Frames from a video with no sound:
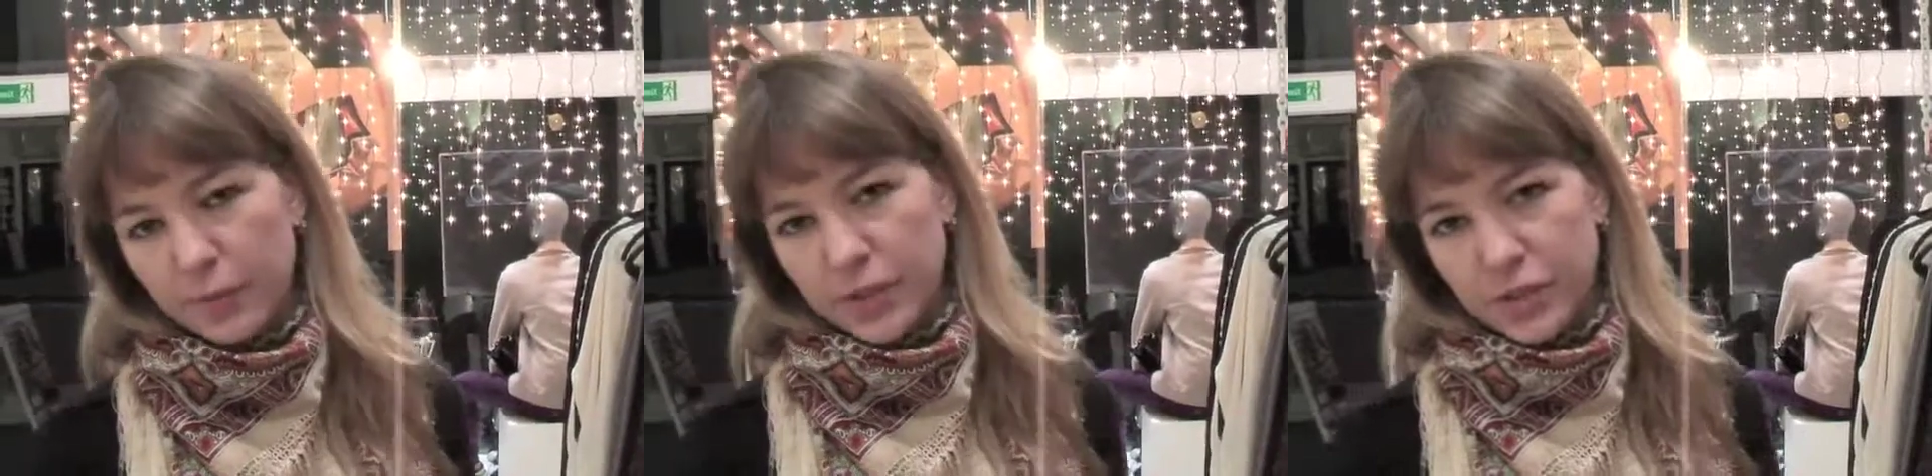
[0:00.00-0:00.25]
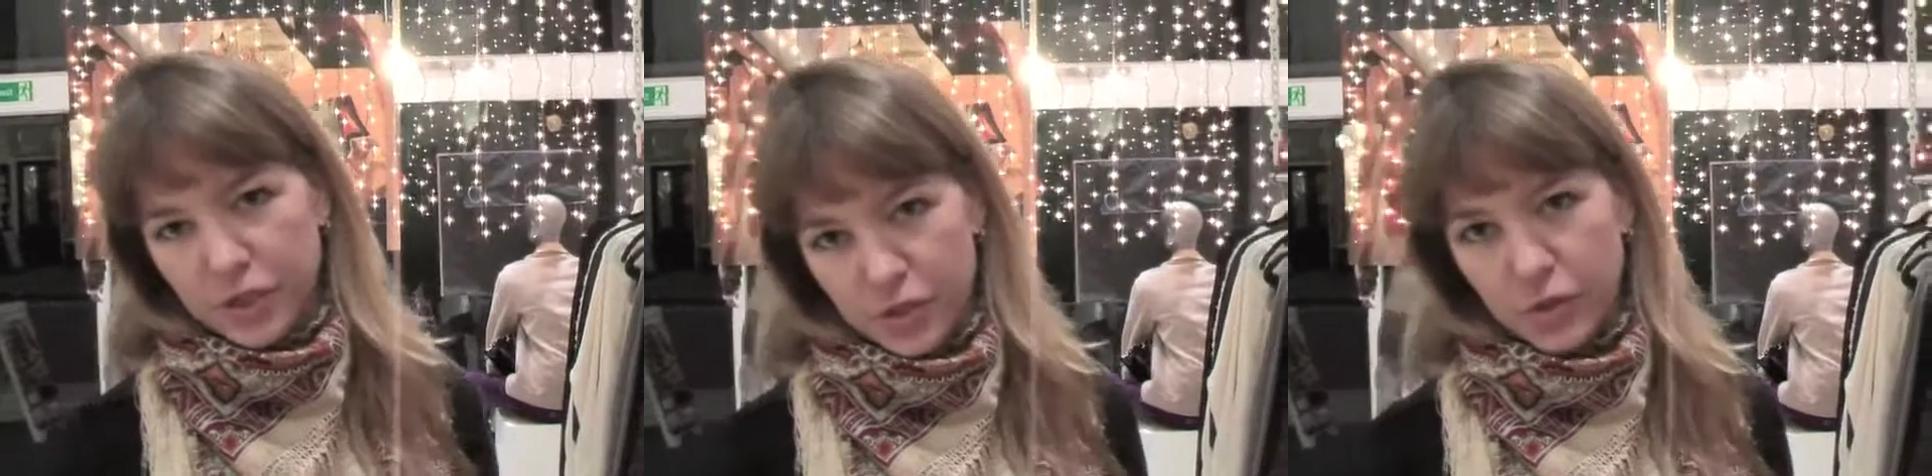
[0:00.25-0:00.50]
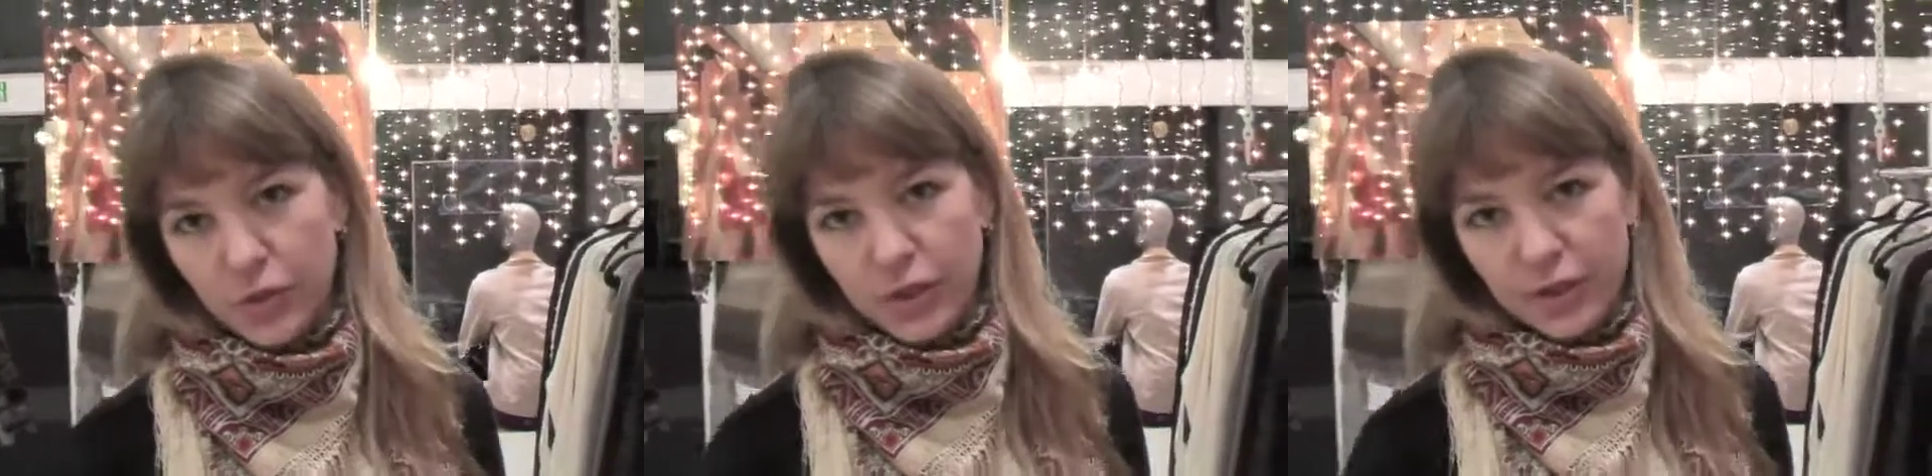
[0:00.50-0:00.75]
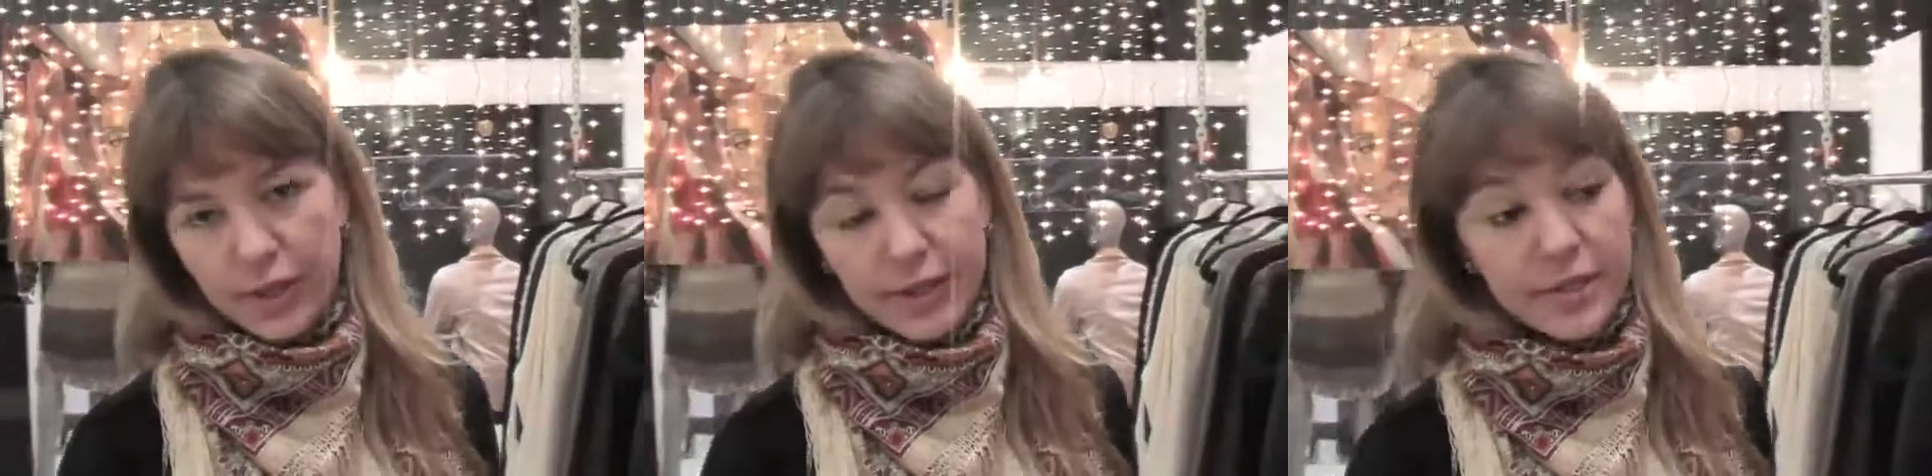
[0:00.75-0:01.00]
but just
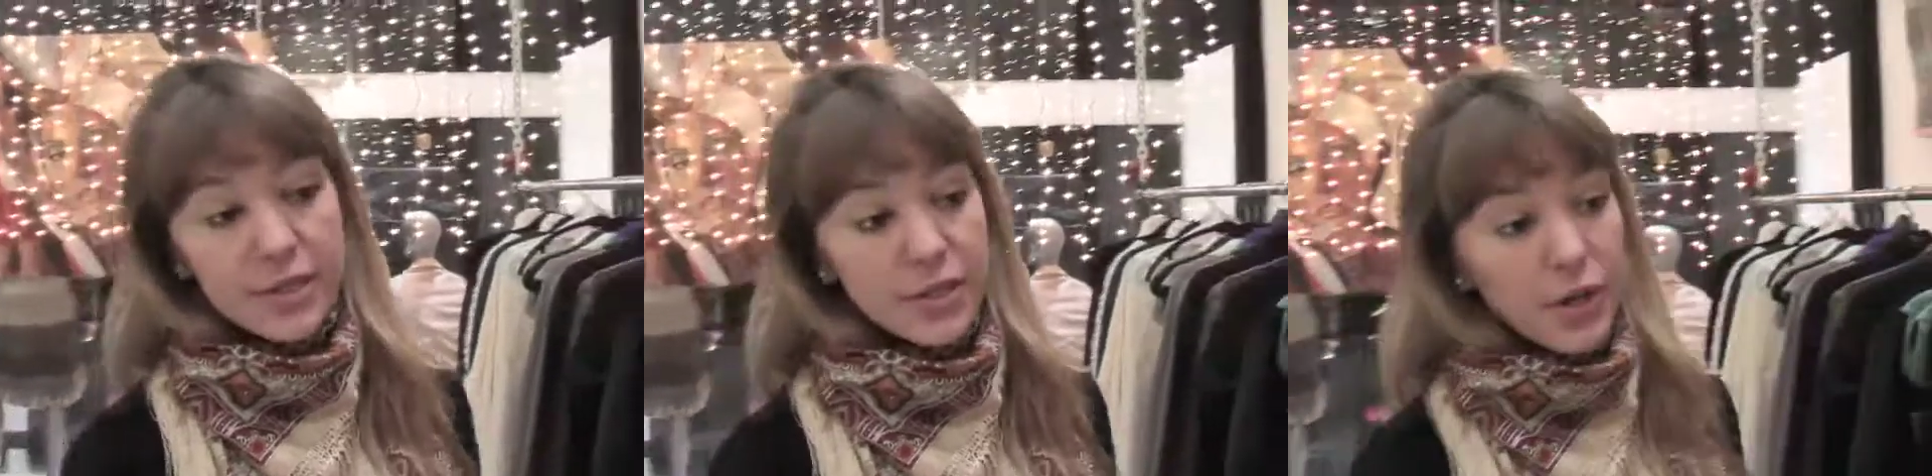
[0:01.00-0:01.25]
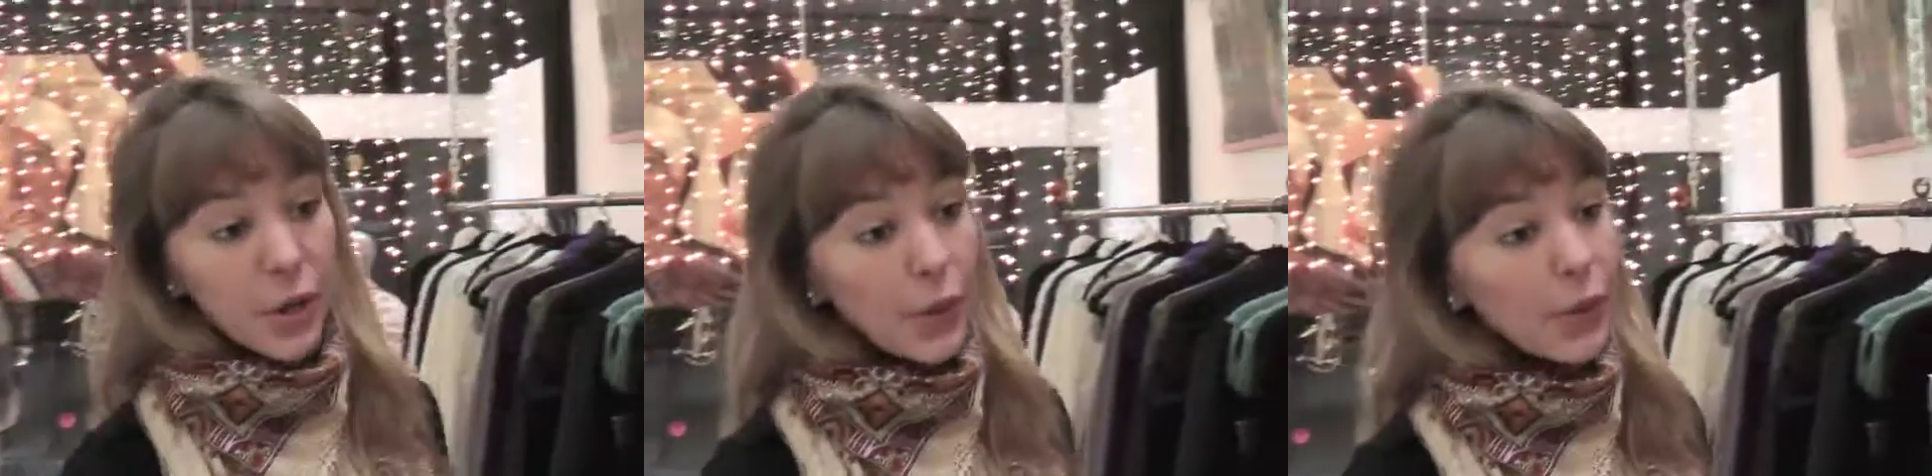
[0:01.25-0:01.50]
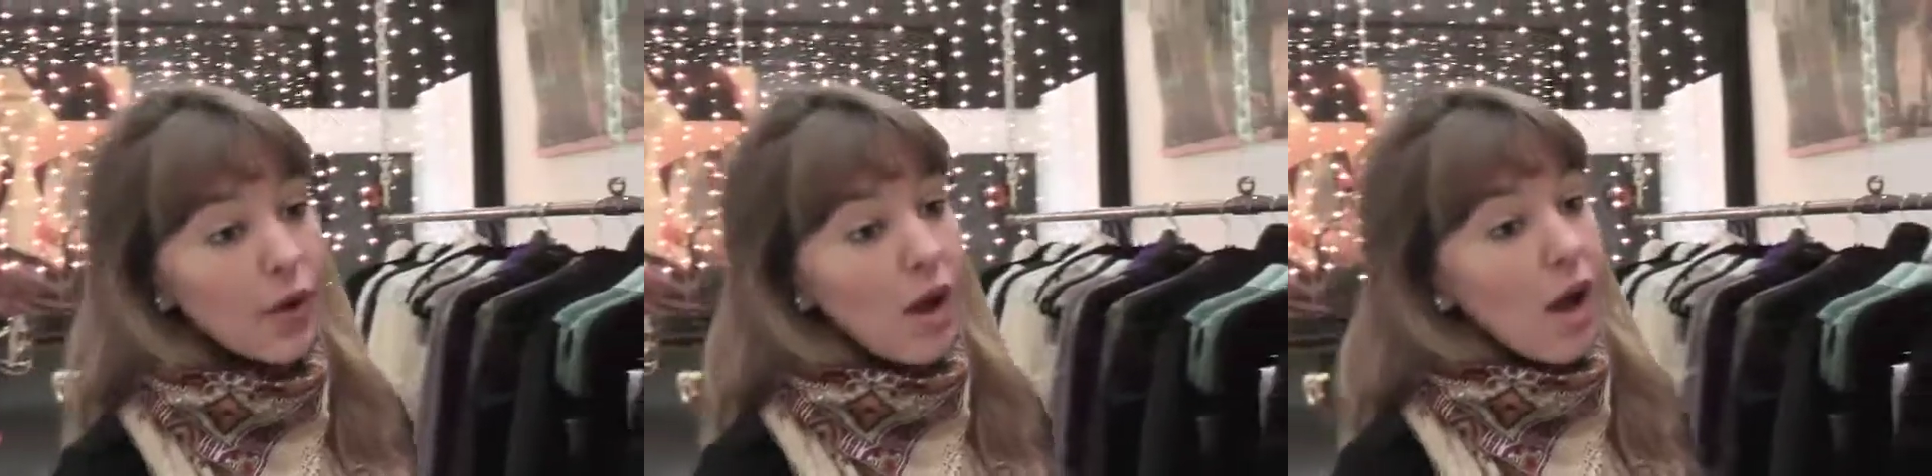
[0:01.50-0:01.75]
during the snow,